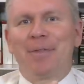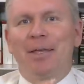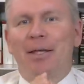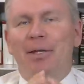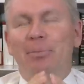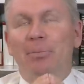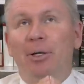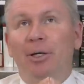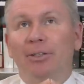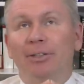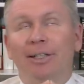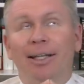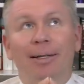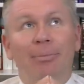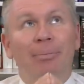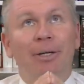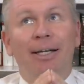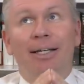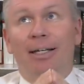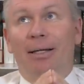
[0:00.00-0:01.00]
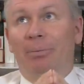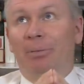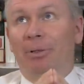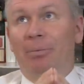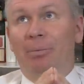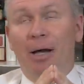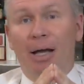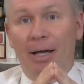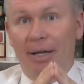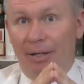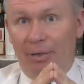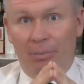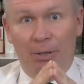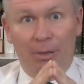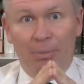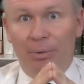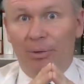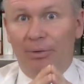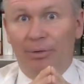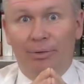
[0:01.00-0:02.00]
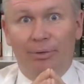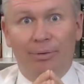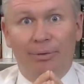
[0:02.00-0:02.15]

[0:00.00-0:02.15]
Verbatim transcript: And Paul's like, make up your mind, people.